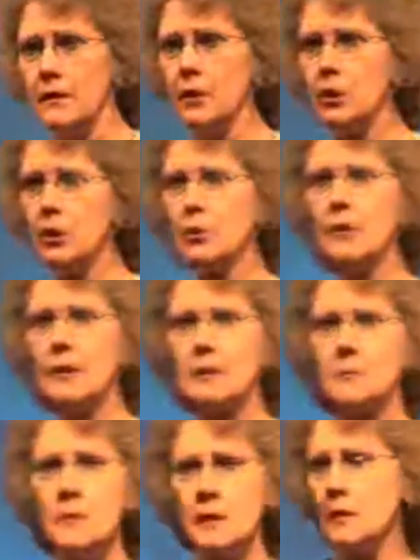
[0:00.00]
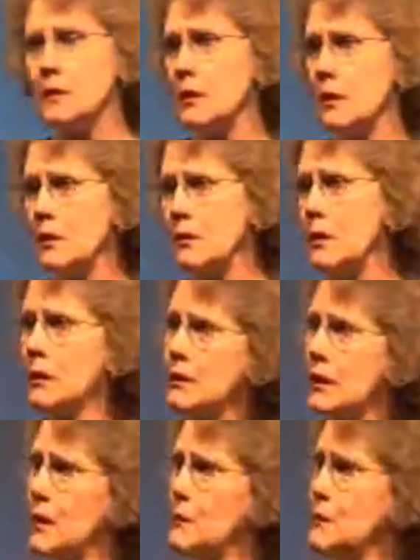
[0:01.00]
The U.S. military
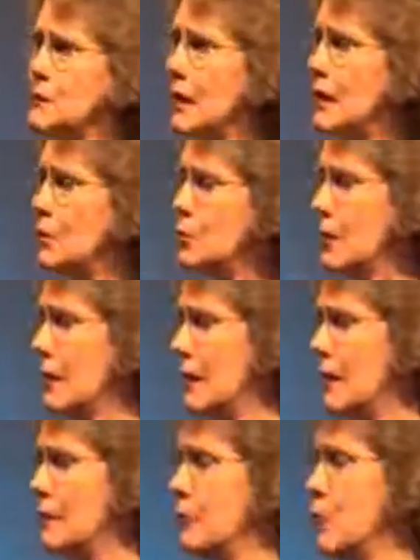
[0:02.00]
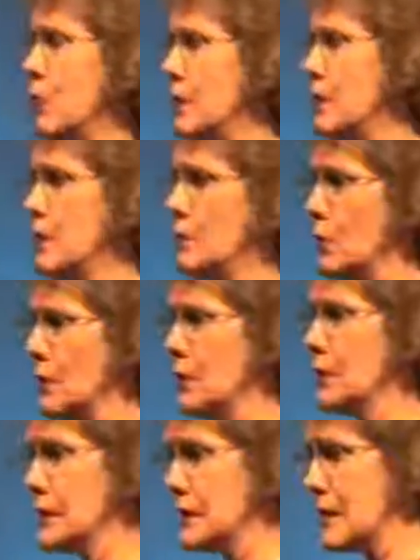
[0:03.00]
claims now we have 1
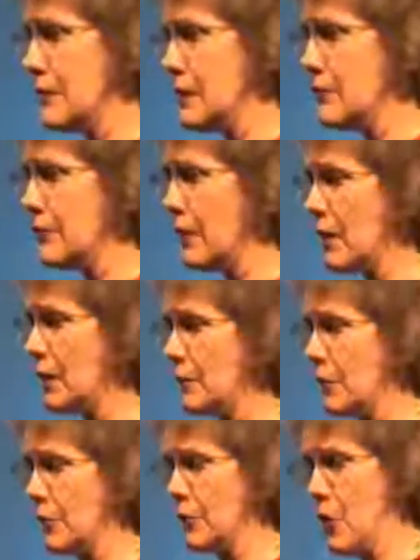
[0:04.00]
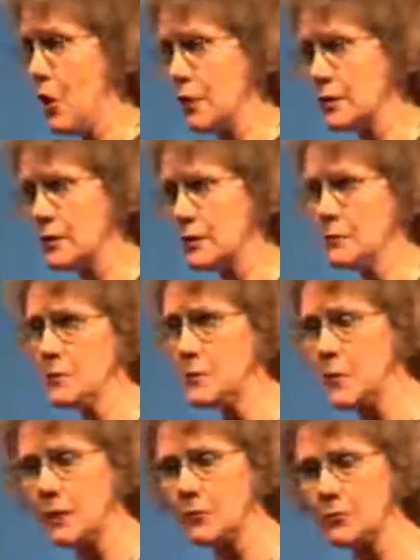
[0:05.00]
in 75 are on the autism
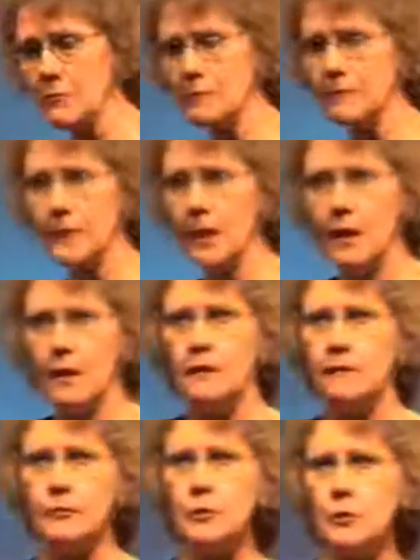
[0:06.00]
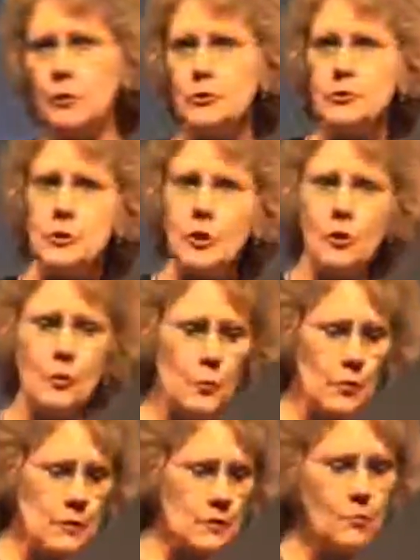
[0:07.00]
spectrum. A few years ago
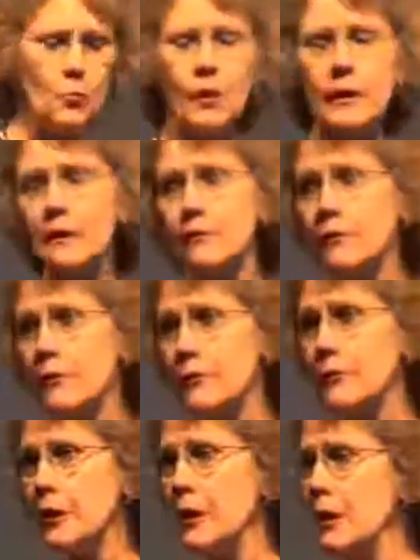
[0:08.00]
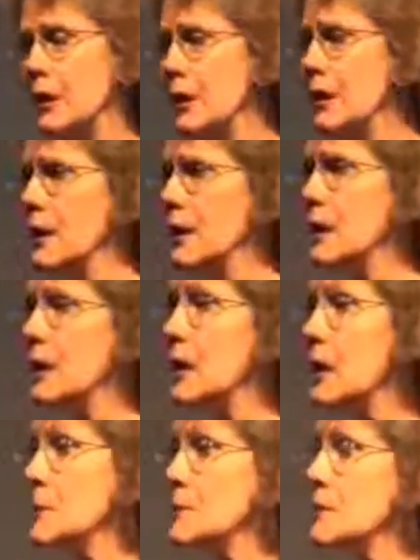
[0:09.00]
it was 1 in 50. It
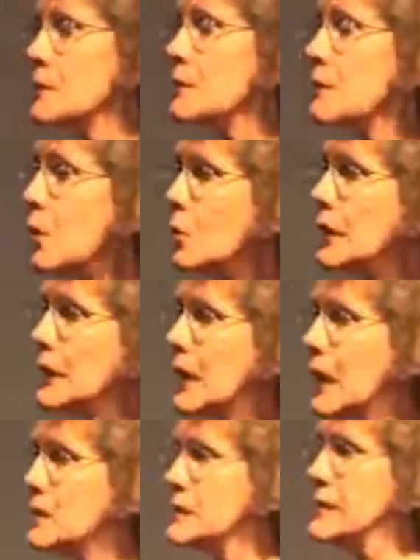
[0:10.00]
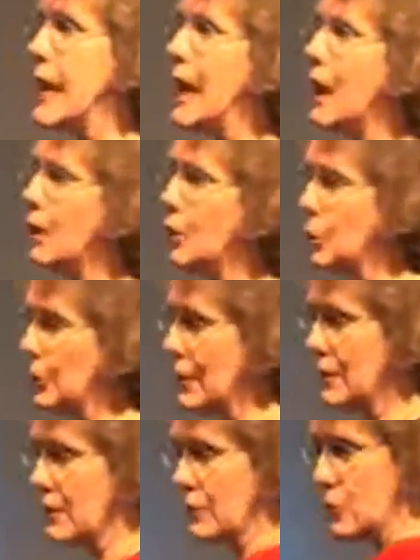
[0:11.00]
keeps going
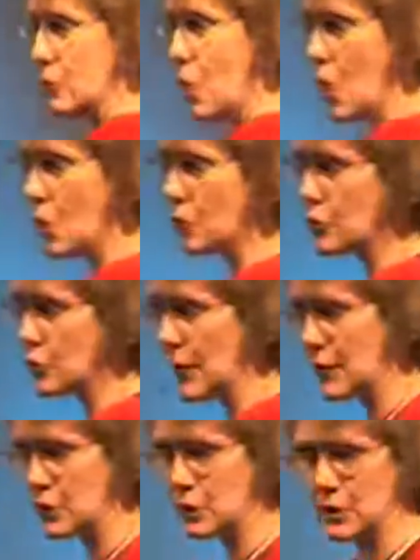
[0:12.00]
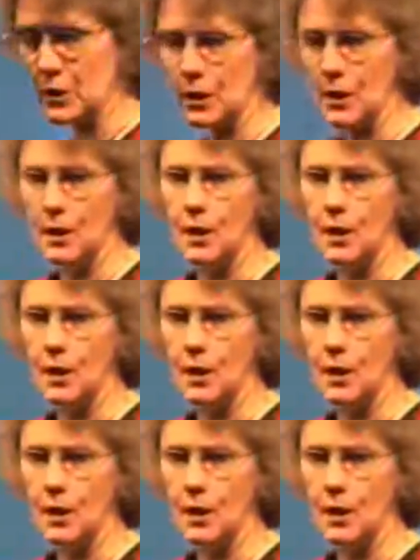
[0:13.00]
down the wrong direction.